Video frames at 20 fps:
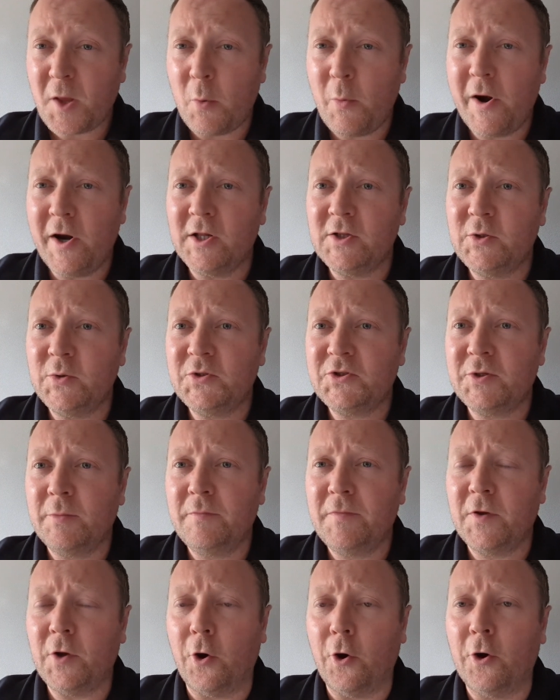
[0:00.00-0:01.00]
where he'll do
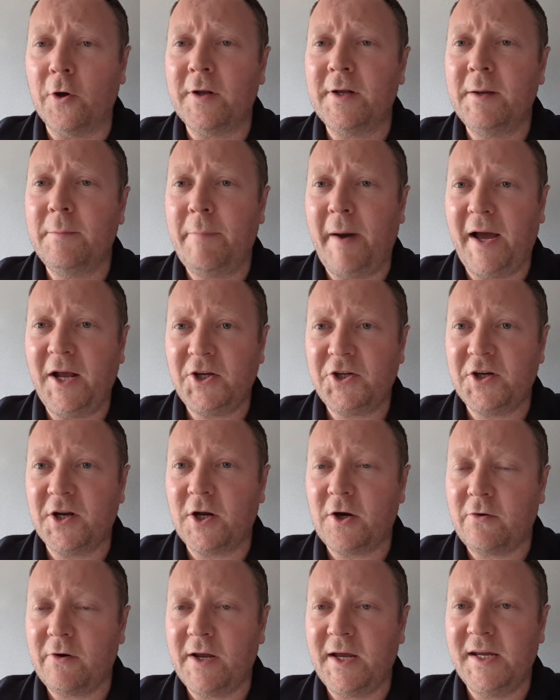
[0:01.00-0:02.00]
something utterly
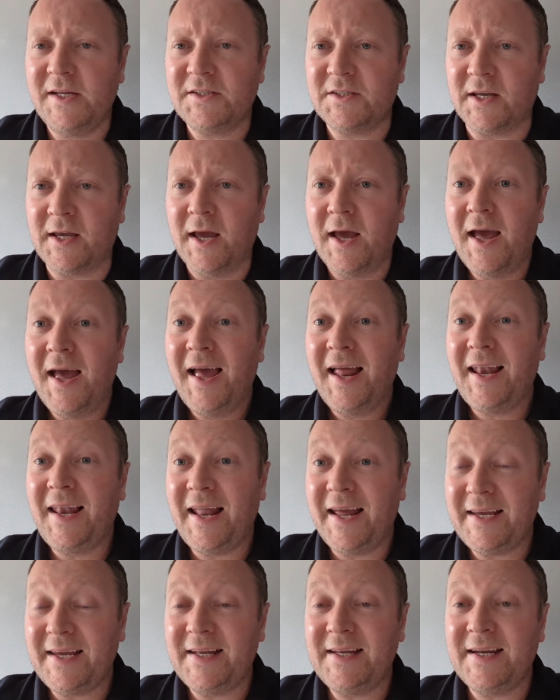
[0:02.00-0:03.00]
batshit crazy,
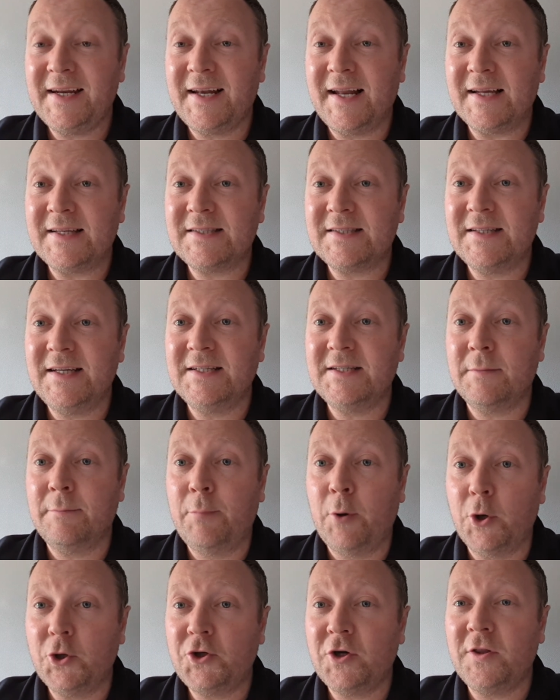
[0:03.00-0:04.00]
like he did last season,
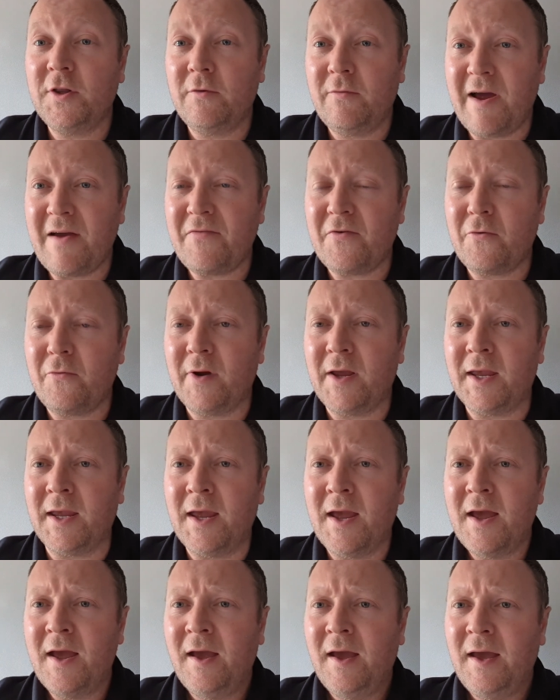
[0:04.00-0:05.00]
pushing the
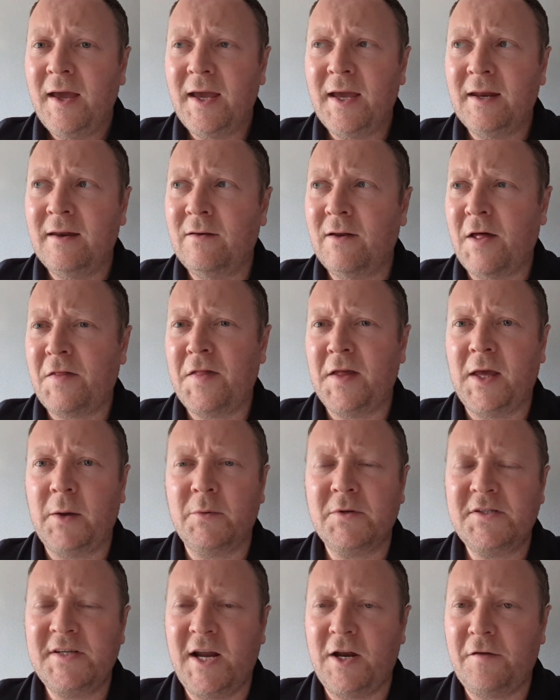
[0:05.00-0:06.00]
referee in, I think it
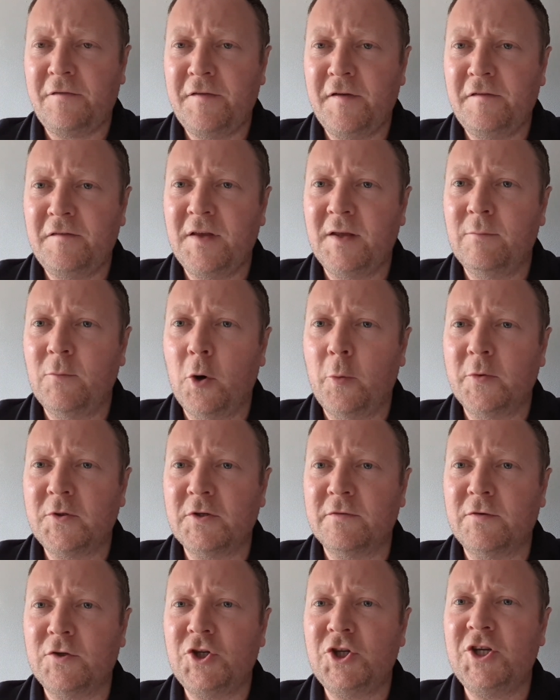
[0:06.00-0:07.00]
was 10 or 15 moments
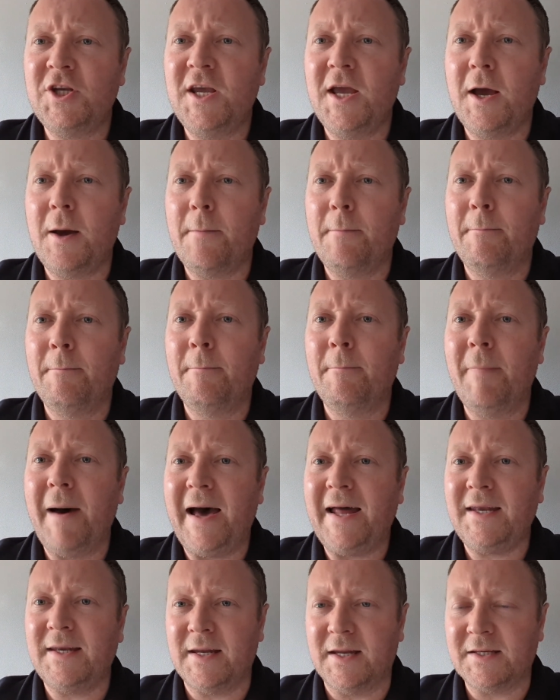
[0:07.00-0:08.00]
of sheer
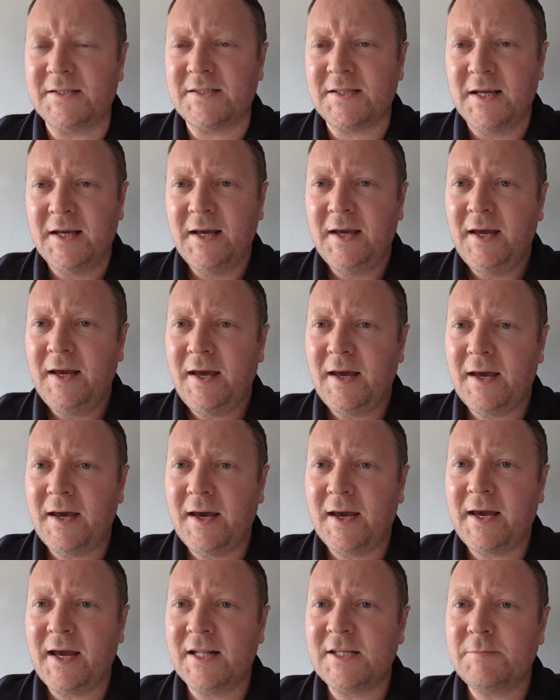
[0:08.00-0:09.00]
madness
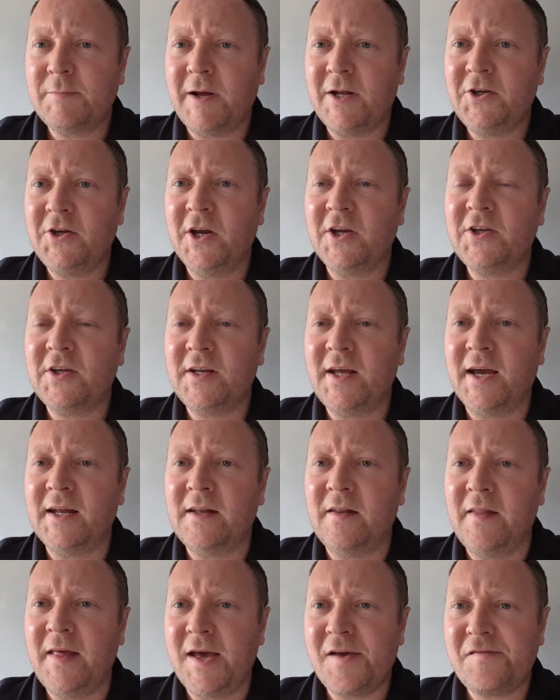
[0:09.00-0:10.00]
against Manchester
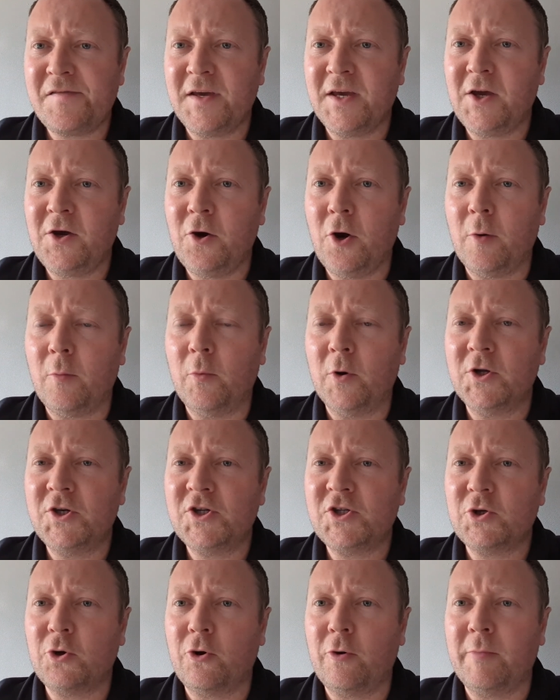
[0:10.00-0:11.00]
United in the FA Cup,
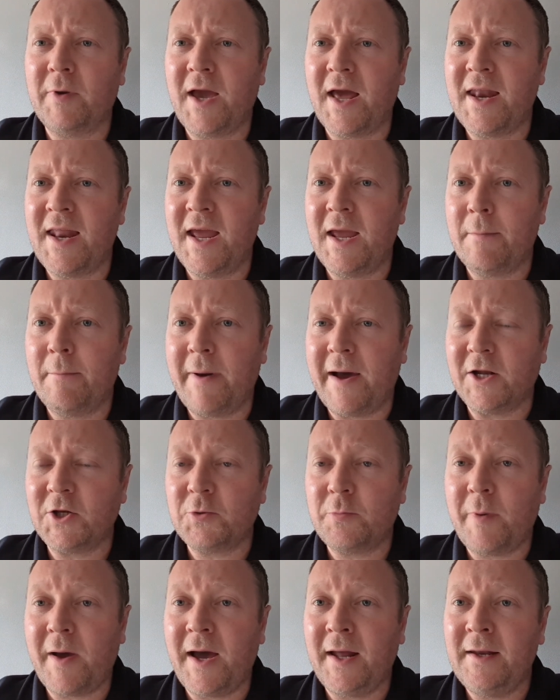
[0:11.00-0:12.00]
which saw him get an
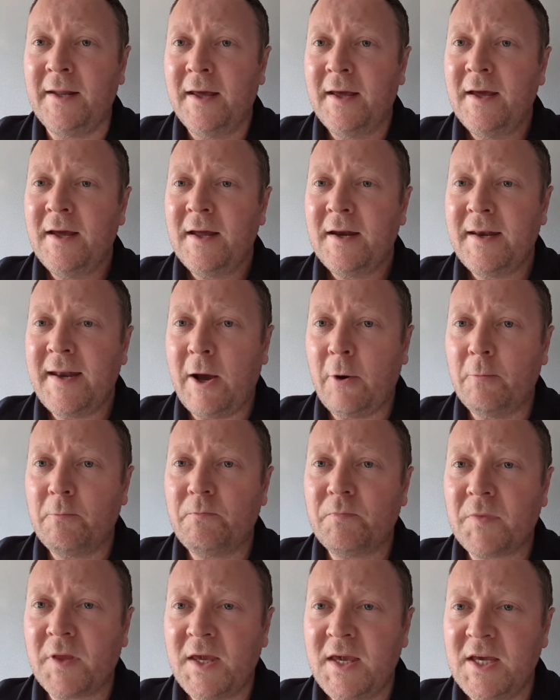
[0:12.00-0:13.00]
8-match ban.
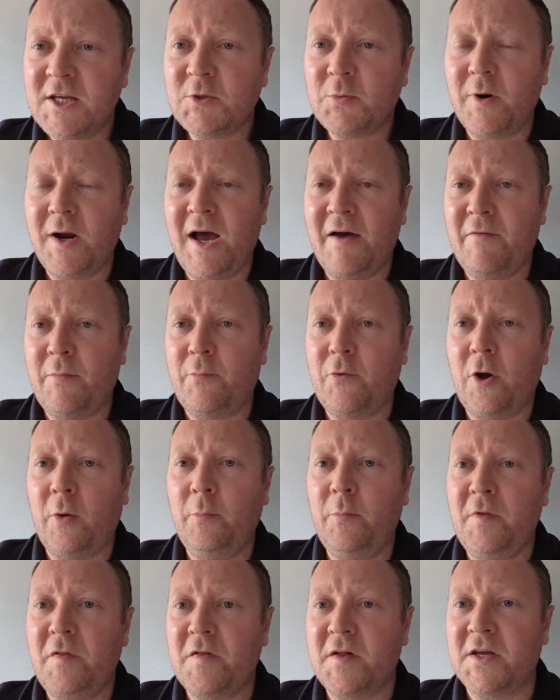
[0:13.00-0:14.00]
Now, here's where I have a
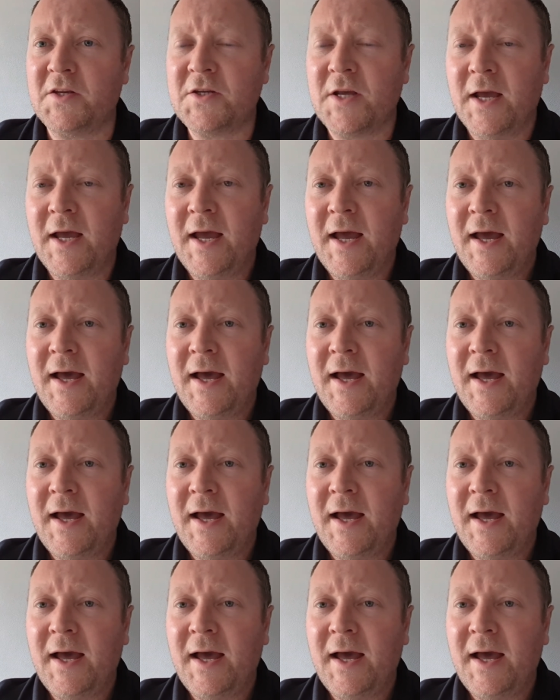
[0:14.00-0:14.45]
problem with this.